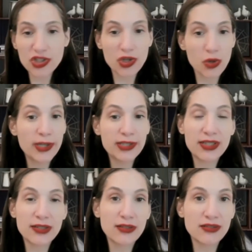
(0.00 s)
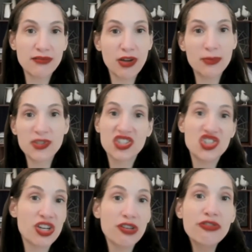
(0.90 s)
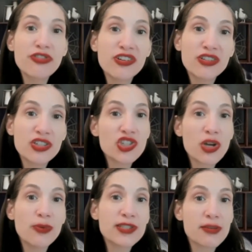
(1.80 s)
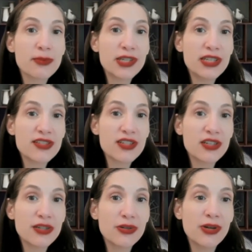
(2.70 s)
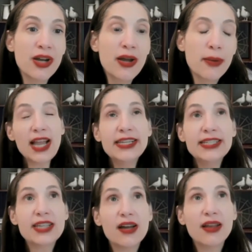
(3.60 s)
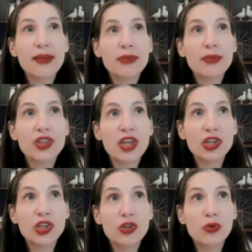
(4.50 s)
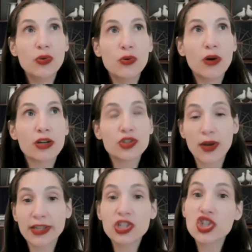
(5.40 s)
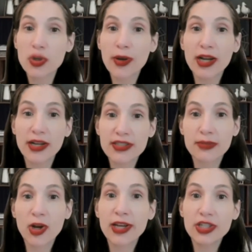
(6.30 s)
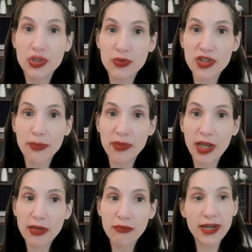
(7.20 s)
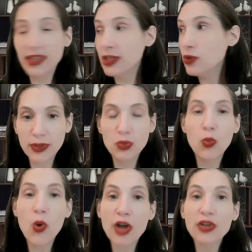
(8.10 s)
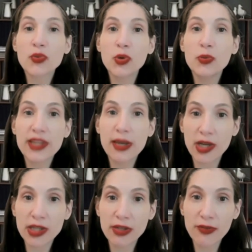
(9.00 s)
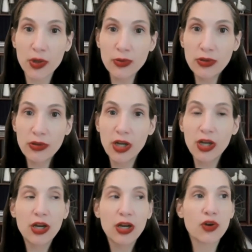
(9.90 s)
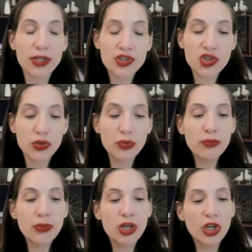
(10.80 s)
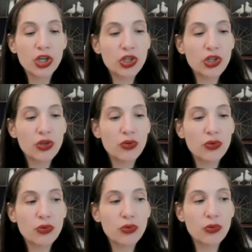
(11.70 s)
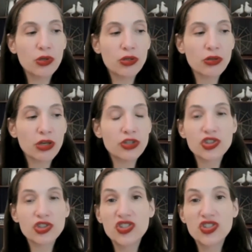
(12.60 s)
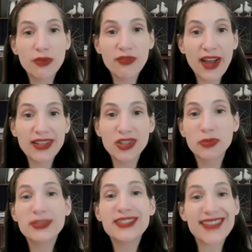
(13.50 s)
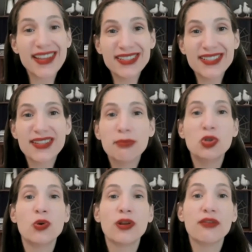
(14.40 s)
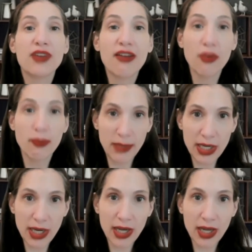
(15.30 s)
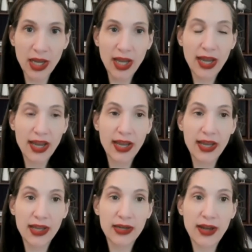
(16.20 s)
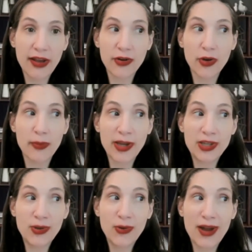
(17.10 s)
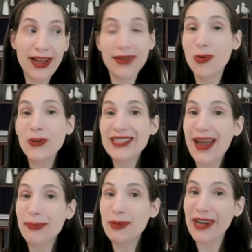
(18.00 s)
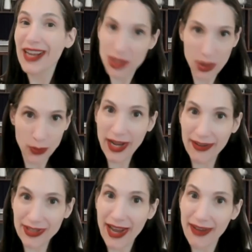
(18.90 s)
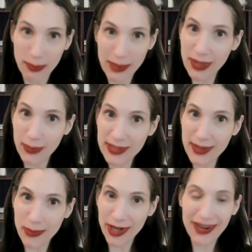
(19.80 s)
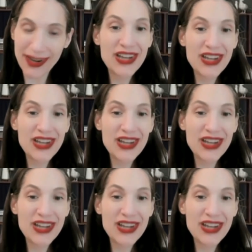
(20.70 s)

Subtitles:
Just a quick little, almost a GIF to show what someone needs to do. Anytime that you are trying to show a customer how to do something, anything you'd walk through with them on the phone or on a Zoom, you can just do it via Loom and send it to them. You don't have to have a meeting. And I don't know about you, I am always happy when I don't have to have a meeting with someone.